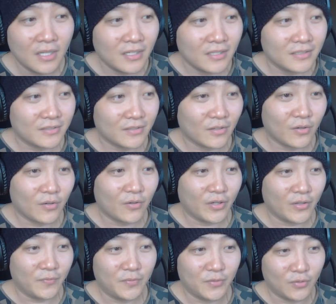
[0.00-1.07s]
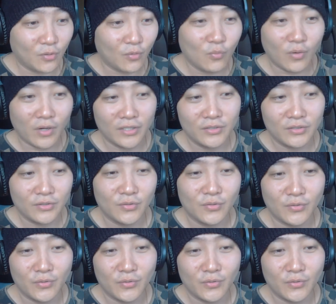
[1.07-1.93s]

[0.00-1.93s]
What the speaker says: So if you don't want to,